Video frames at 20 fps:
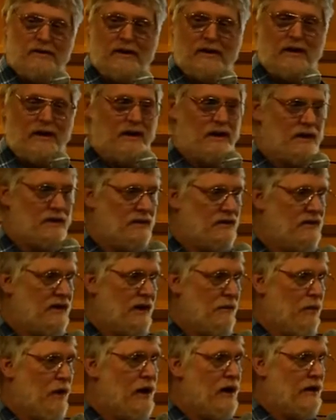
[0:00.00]
and he didn't stay
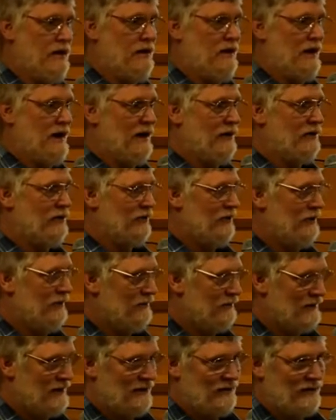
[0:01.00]
bought. He actually
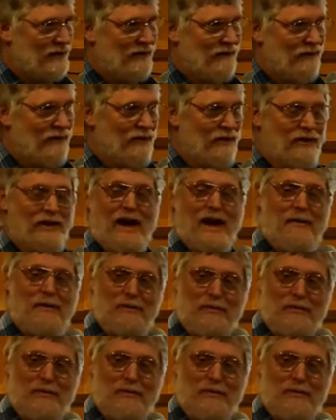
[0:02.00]
did stuff for the common